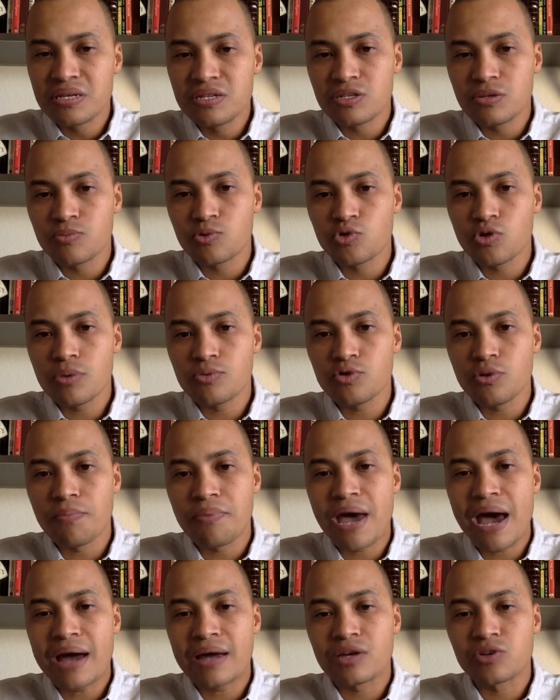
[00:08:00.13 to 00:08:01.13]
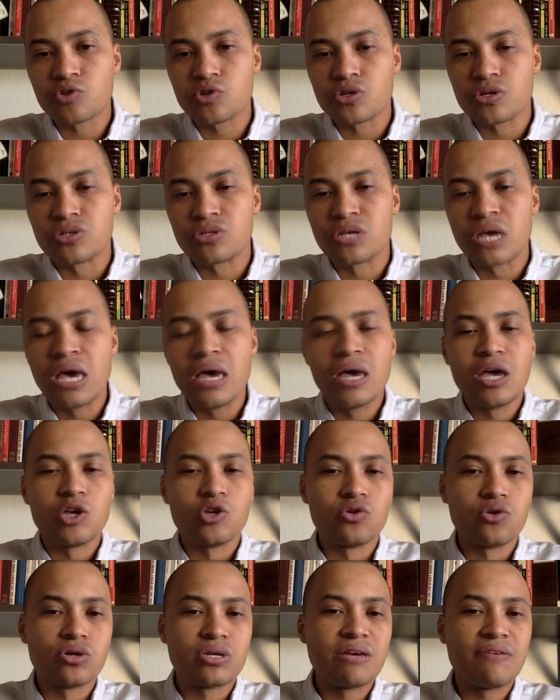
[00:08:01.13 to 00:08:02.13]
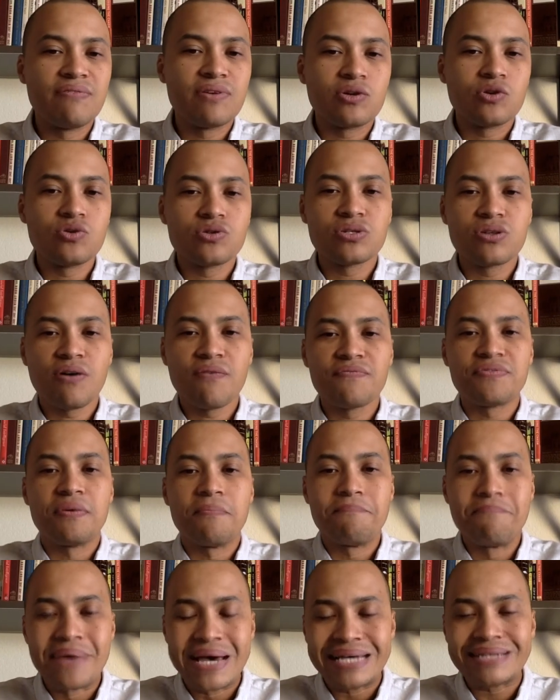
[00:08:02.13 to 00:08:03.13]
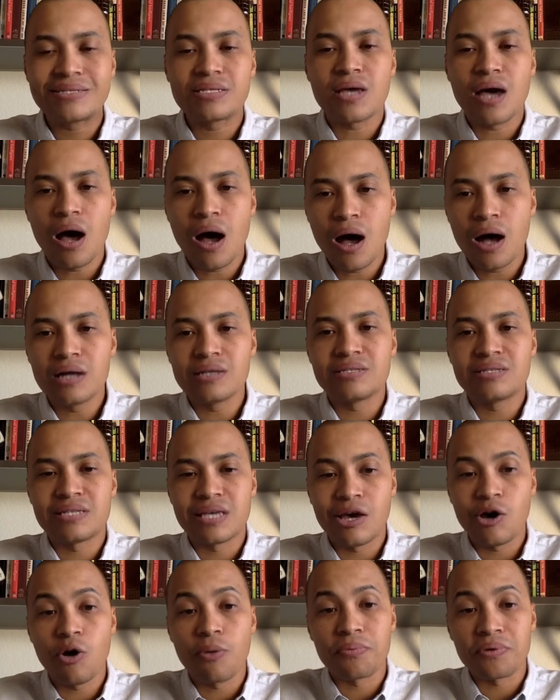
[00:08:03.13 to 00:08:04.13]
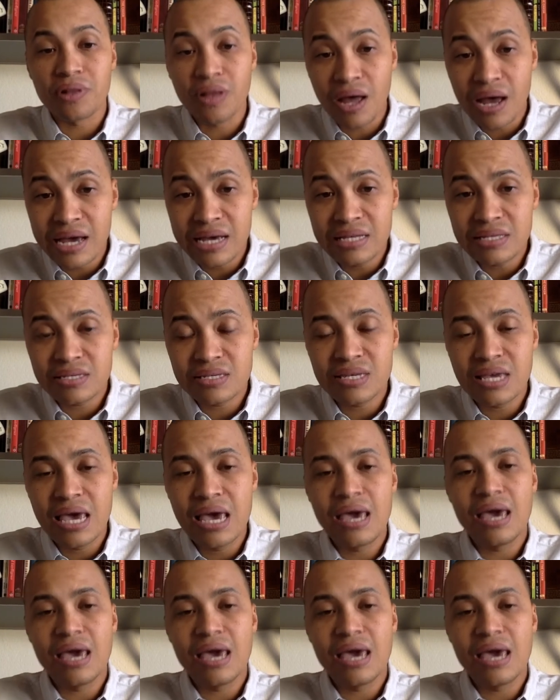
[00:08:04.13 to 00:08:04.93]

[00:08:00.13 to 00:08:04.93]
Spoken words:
subscription packages, you're giving yourself the best odds to help clients